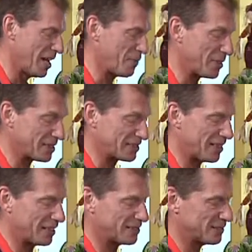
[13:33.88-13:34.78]
I picked a
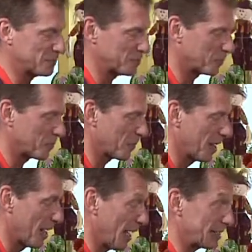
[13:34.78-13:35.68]
ton.
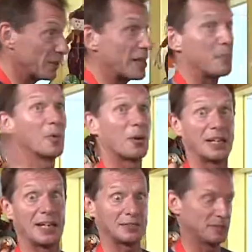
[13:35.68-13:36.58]
I still got more
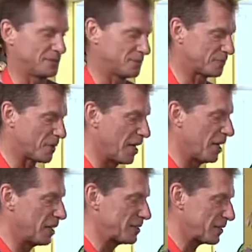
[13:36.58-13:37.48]
yet.
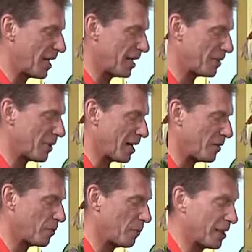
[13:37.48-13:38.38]
So anyway,
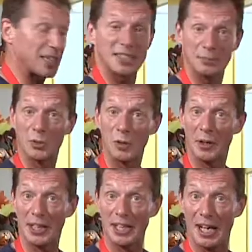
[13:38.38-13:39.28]
we'll make this
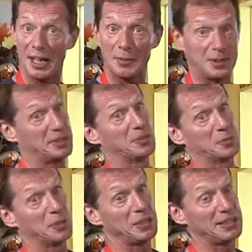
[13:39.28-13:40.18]
blueberry cobbler. This is
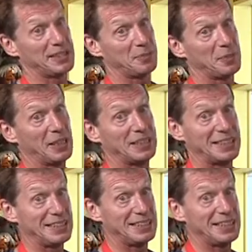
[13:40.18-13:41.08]
really simple and
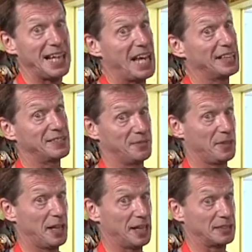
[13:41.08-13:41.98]
easy and
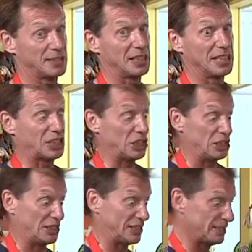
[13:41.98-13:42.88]

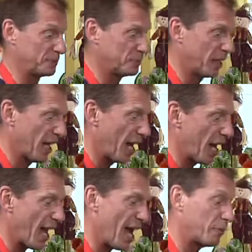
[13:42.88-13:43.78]
delicious.
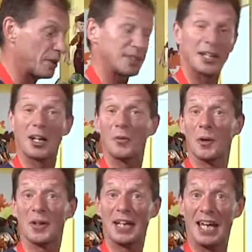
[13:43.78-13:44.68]
And we're gonna start out
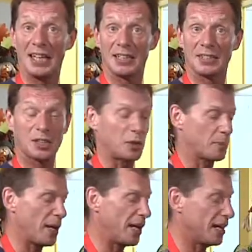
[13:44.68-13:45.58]
with an 8-inch square
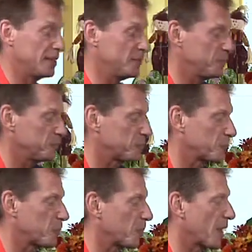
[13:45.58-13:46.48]
pan.
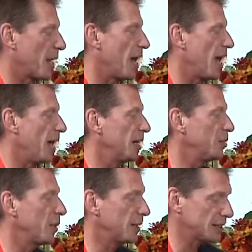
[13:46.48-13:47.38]
And
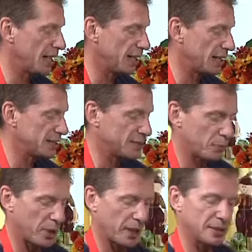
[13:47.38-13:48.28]
you wanna take and
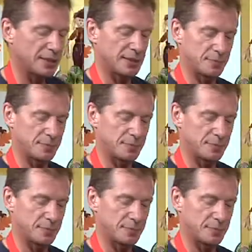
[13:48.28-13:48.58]
spray it,